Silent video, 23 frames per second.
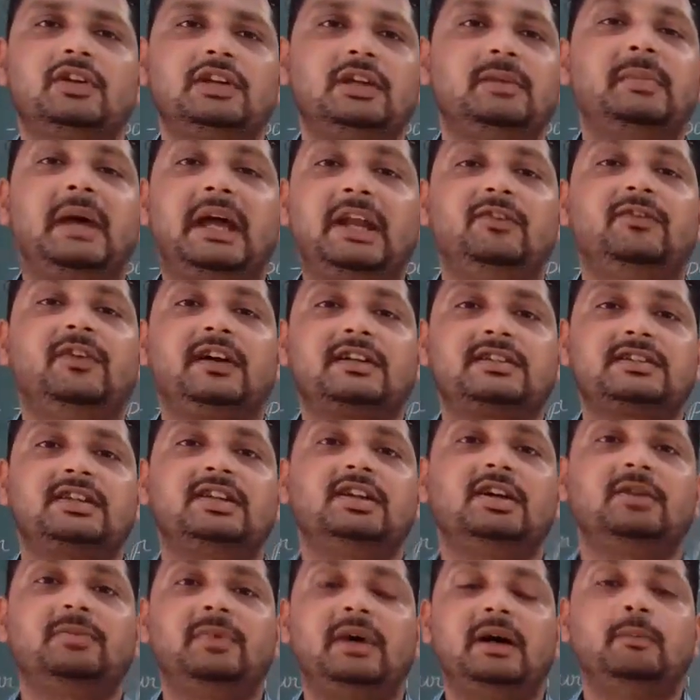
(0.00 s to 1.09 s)
the manufacturing
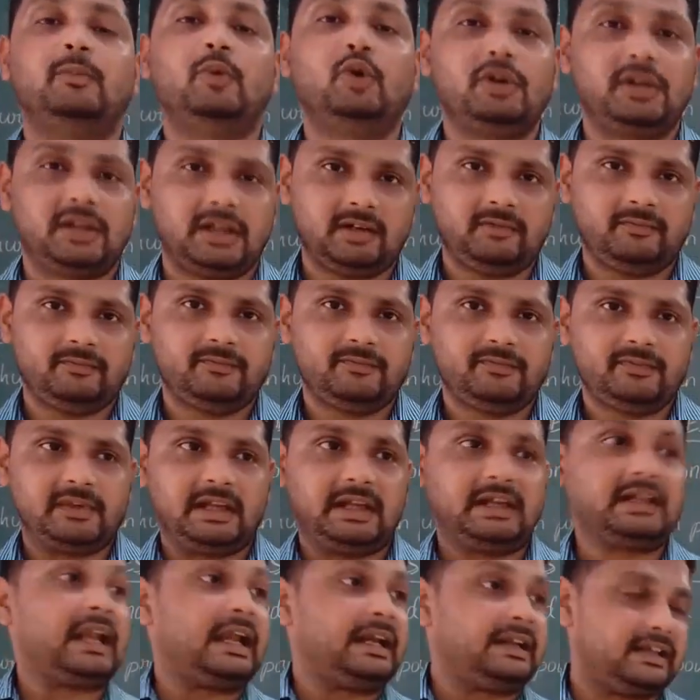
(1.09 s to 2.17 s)
of ammonia,
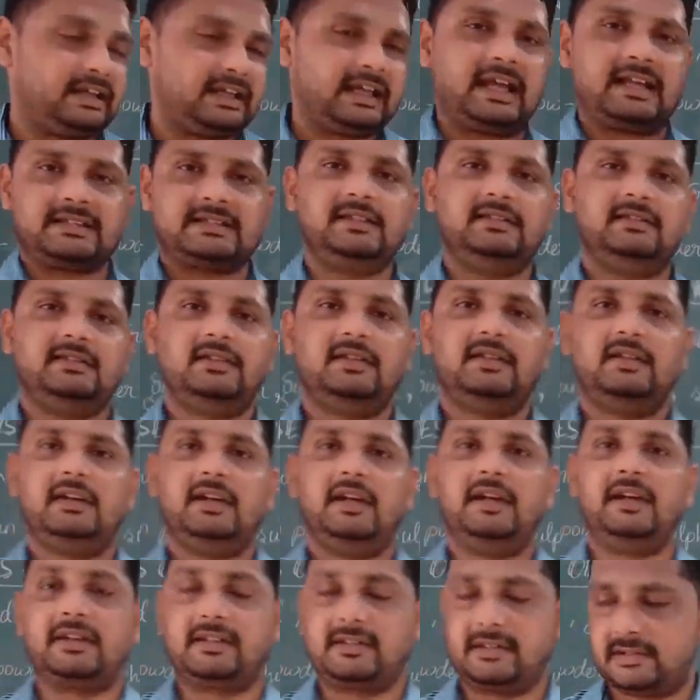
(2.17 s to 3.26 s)
nitric acid,
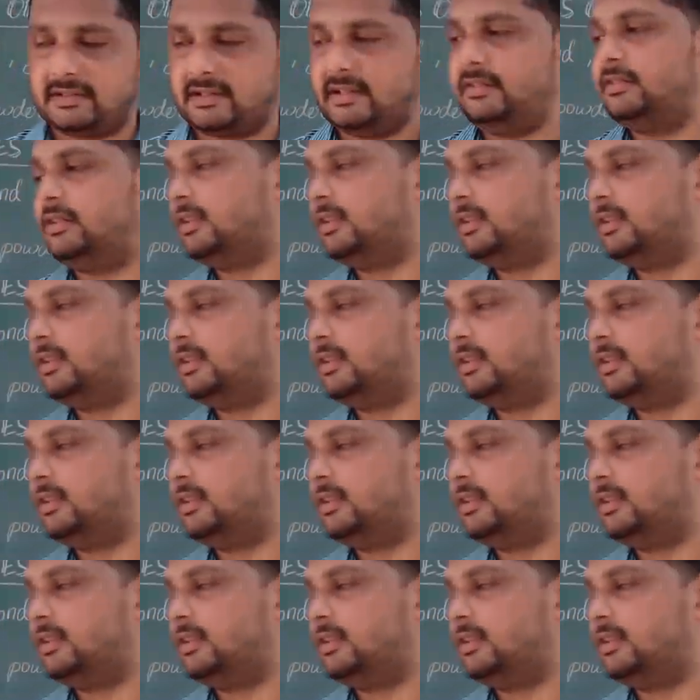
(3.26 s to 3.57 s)
and etc.